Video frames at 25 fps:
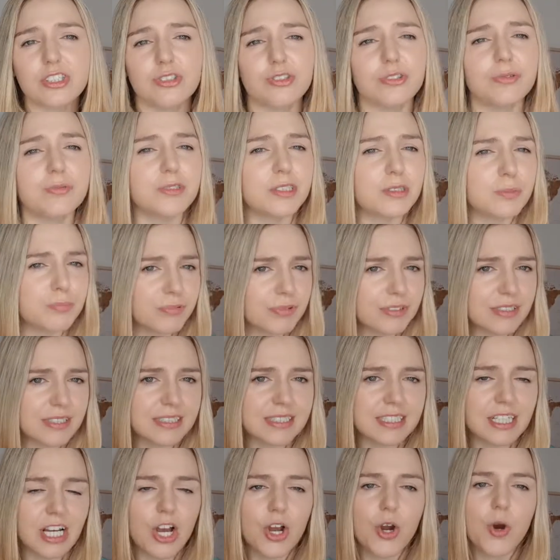do some
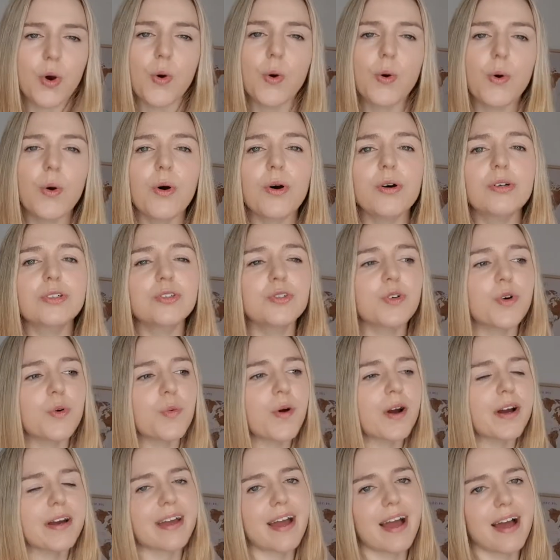sprints, or do a
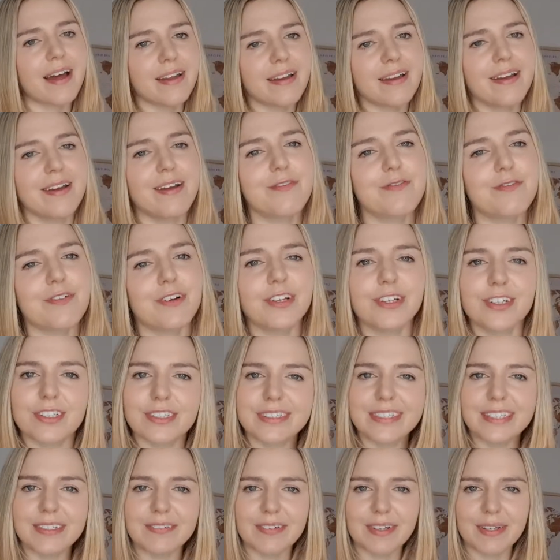workout in front of your
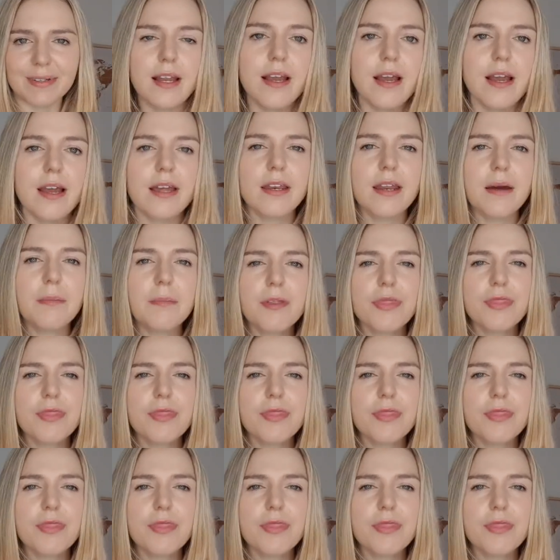TV. Number